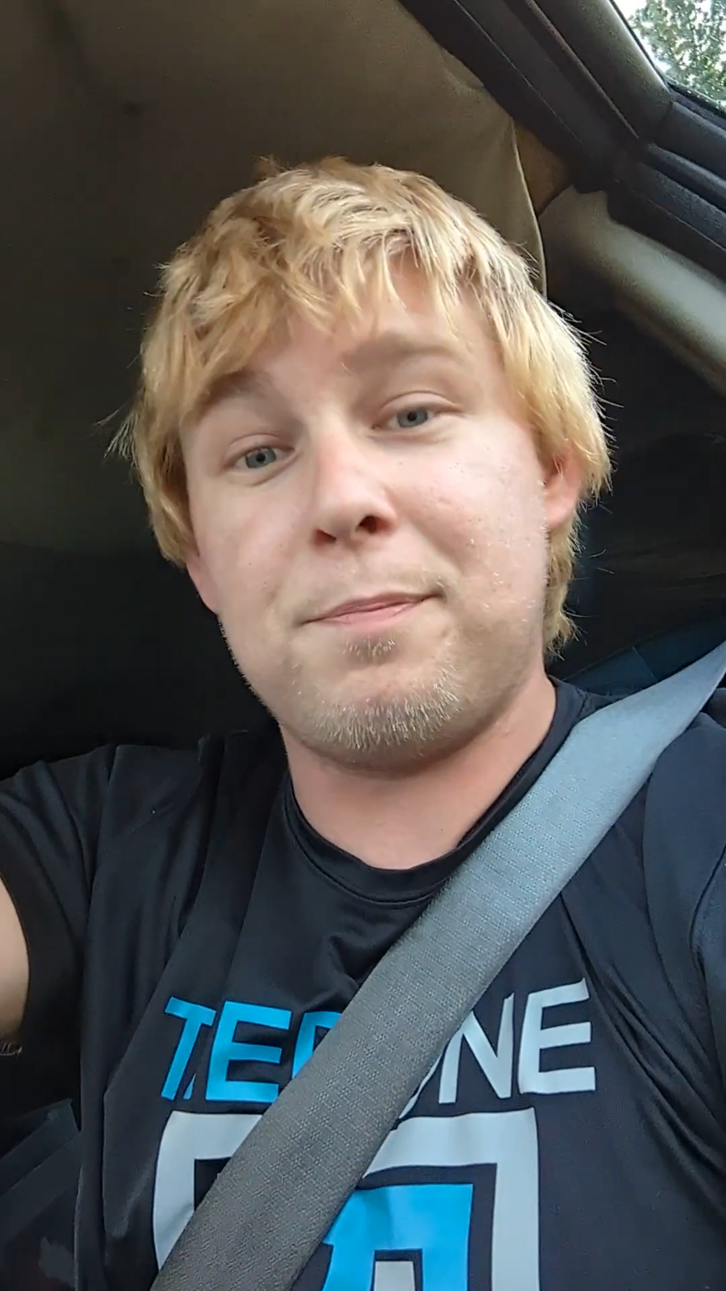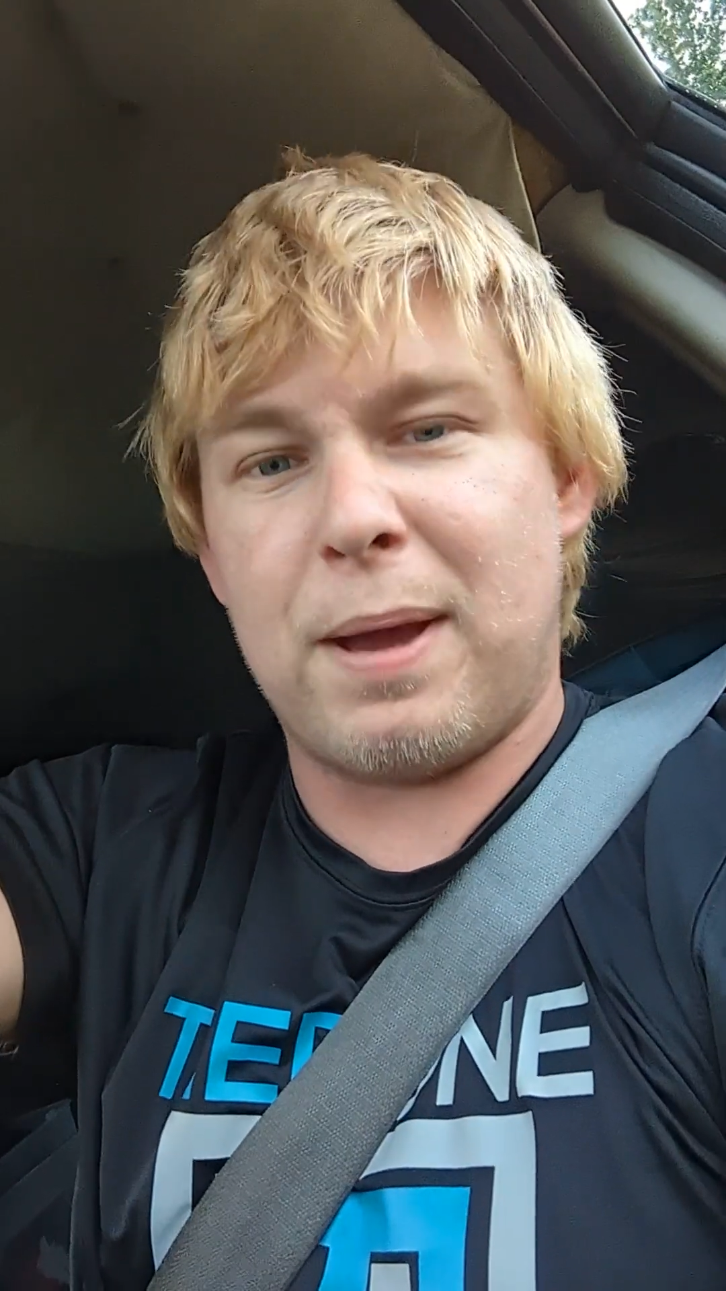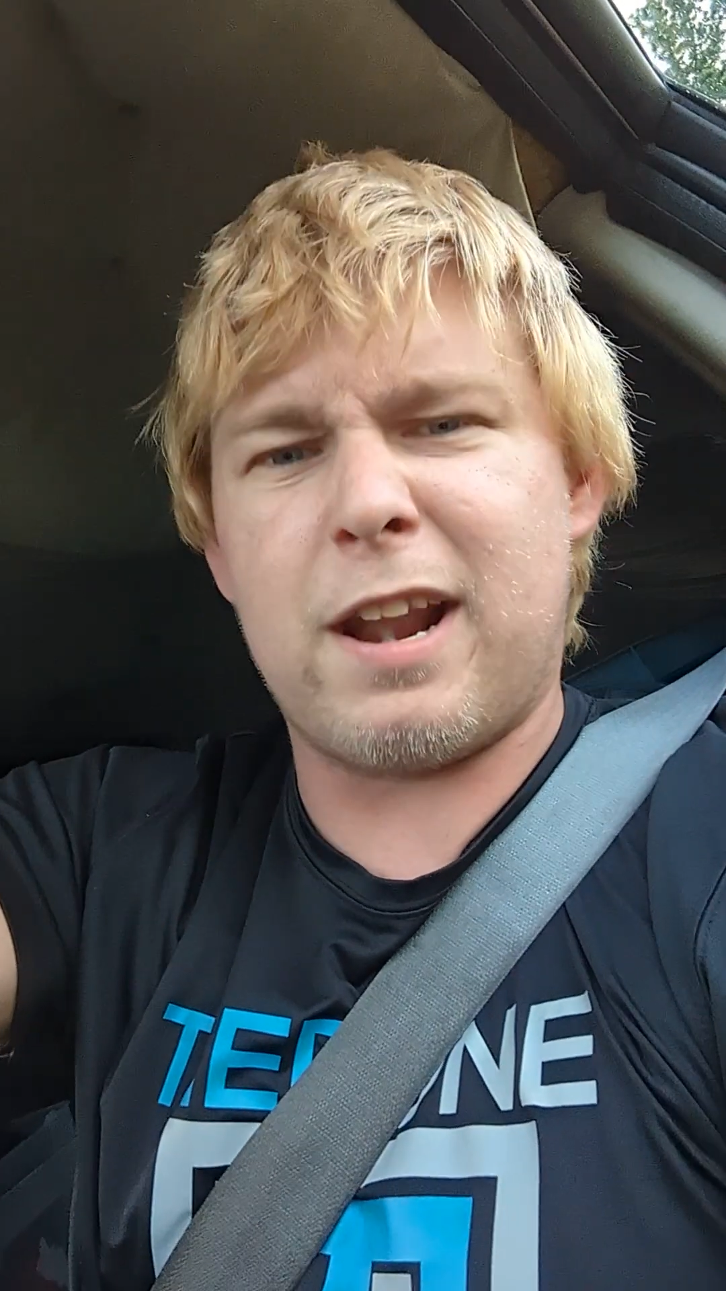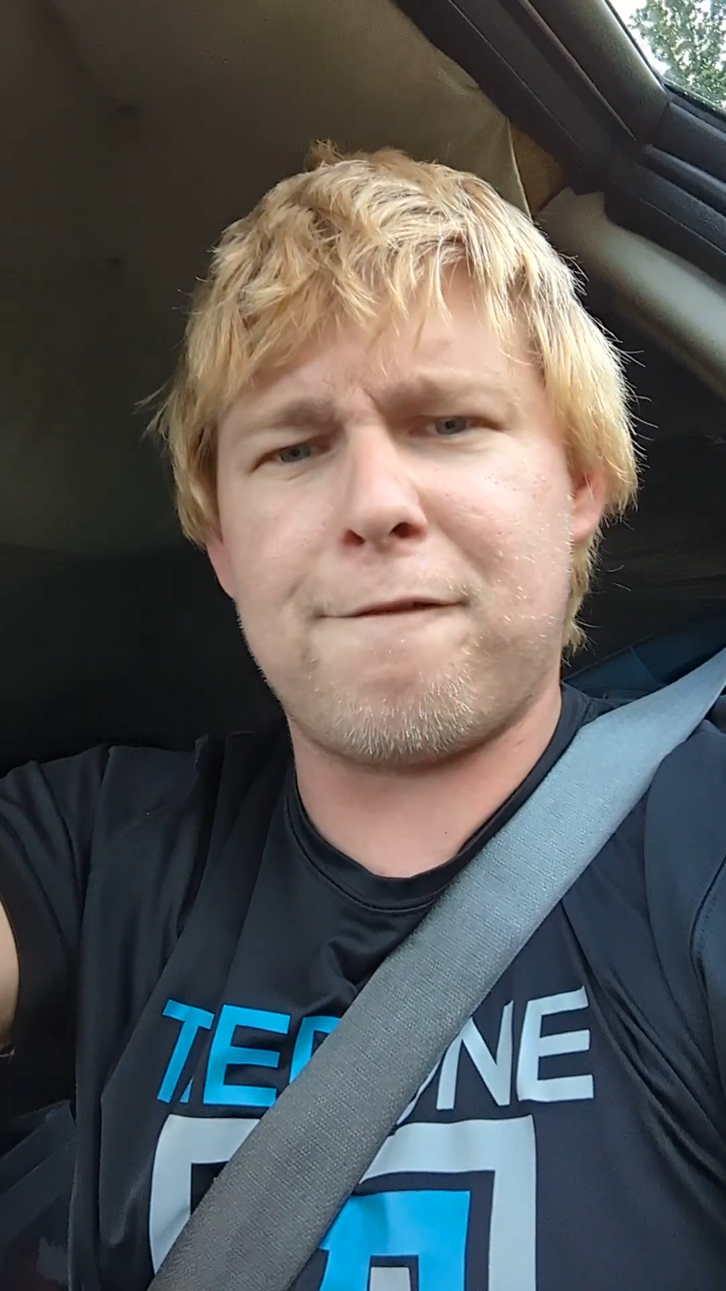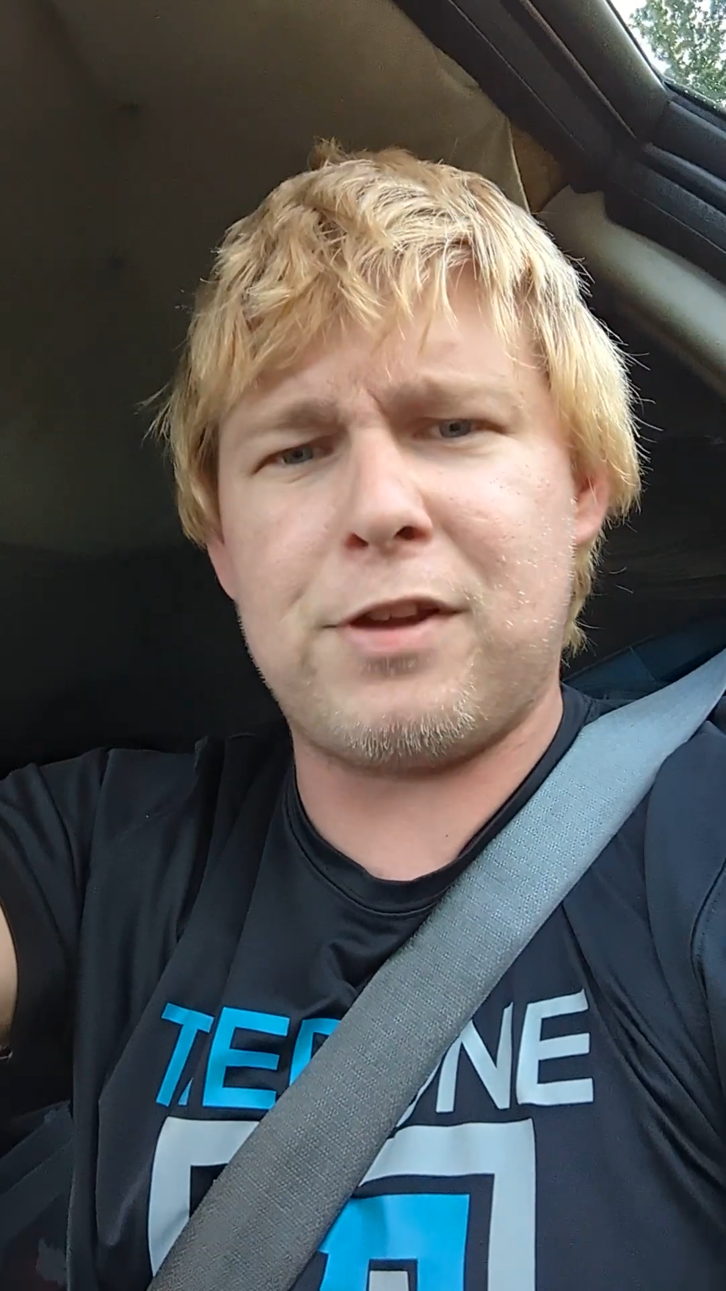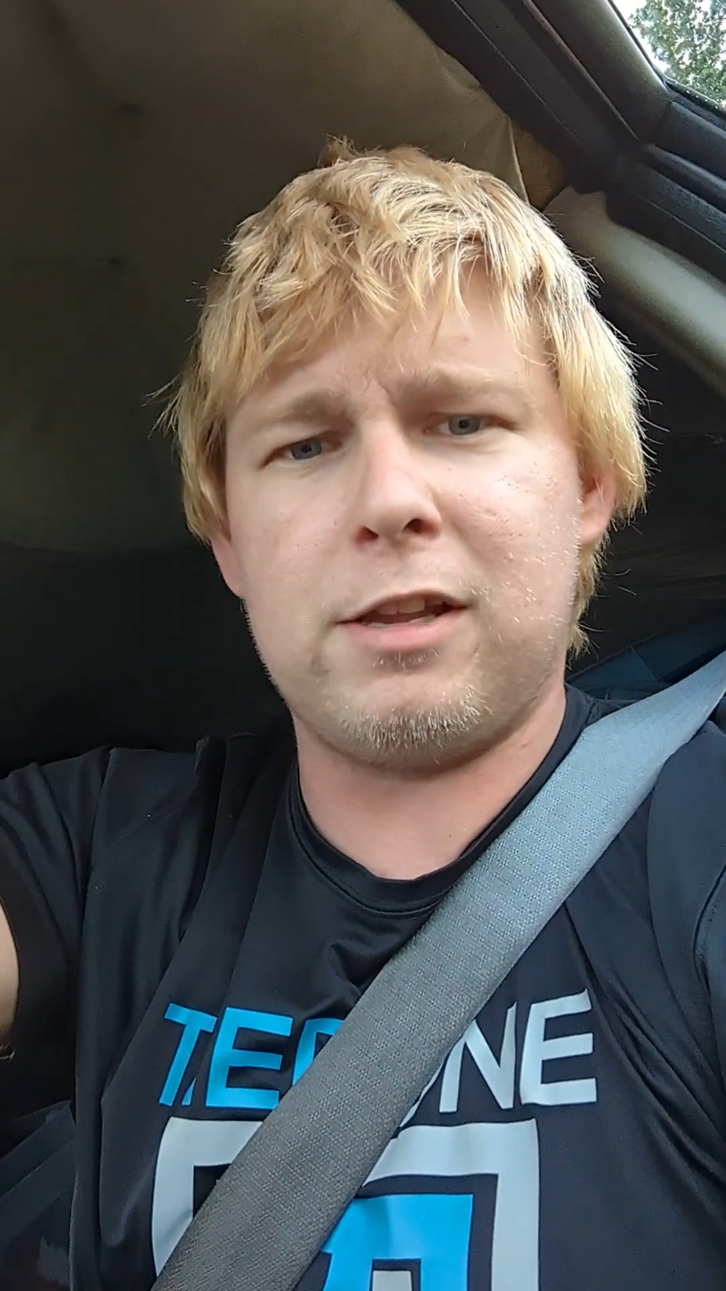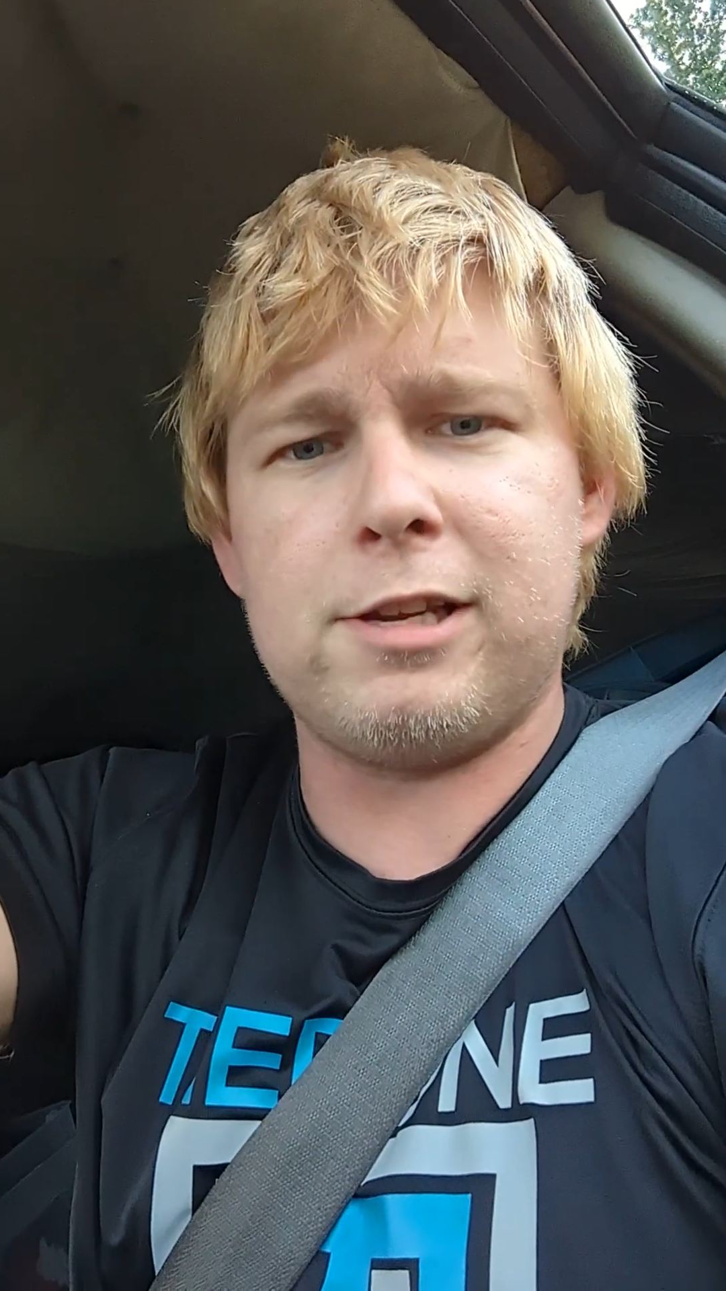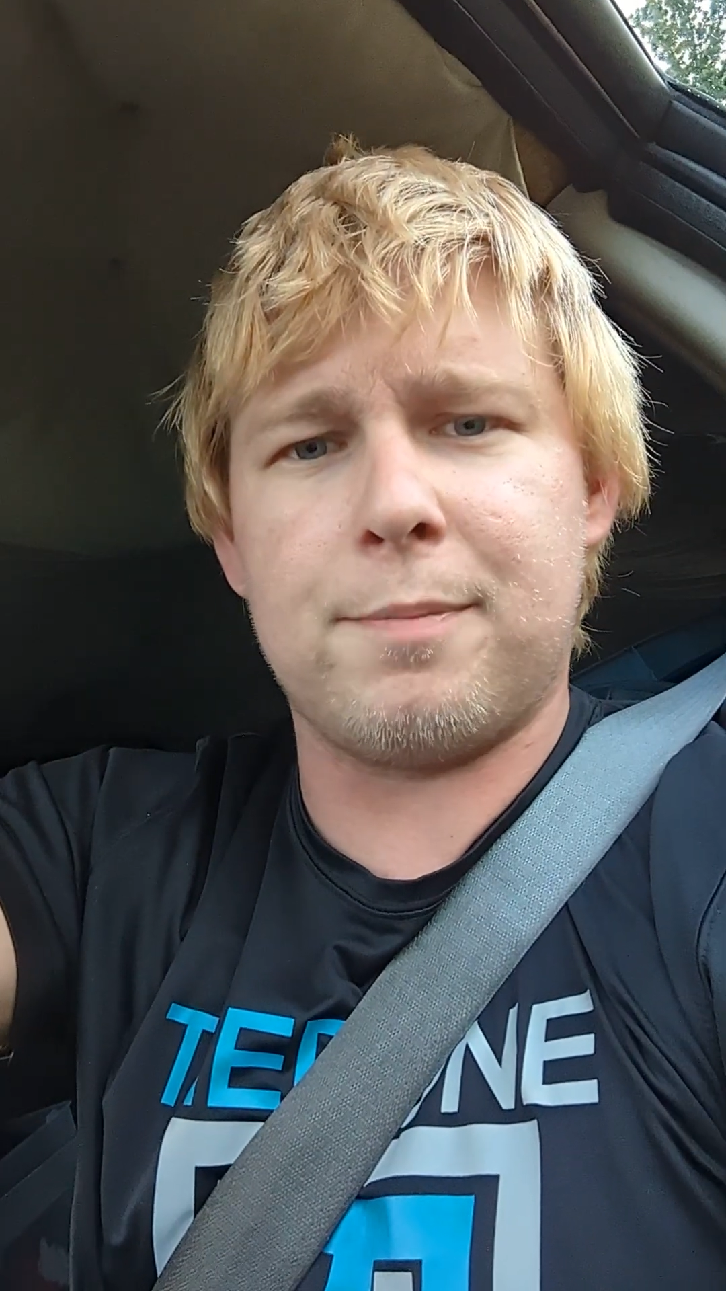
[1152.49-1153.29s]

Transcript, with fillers: pedophilia